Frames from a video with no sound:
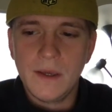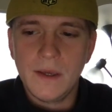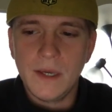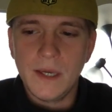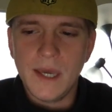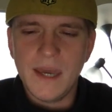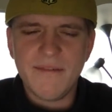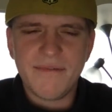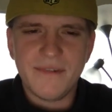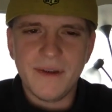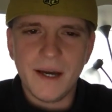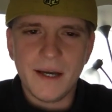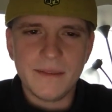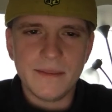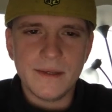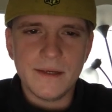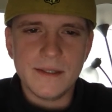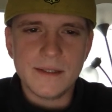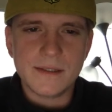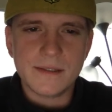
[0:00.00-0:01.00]
If not,
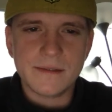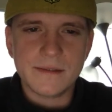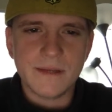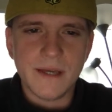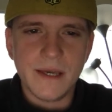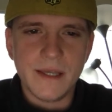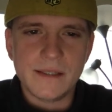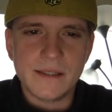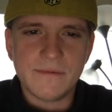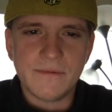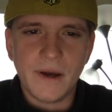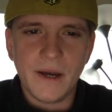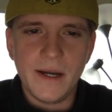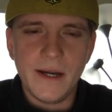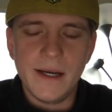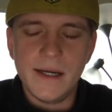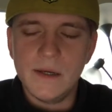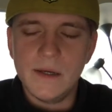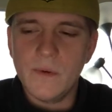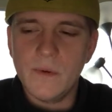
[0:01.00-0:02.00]
then it's fine
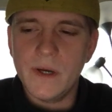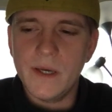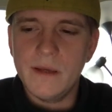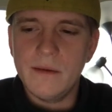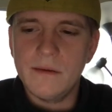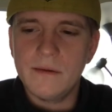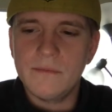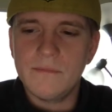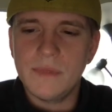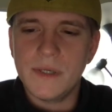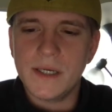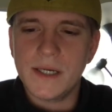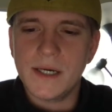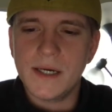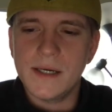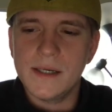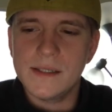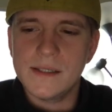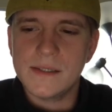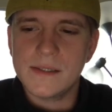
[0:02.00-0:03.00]
anyway
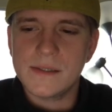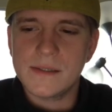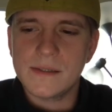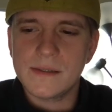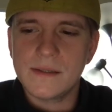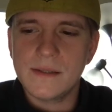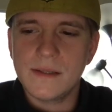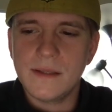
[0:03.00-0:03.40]
because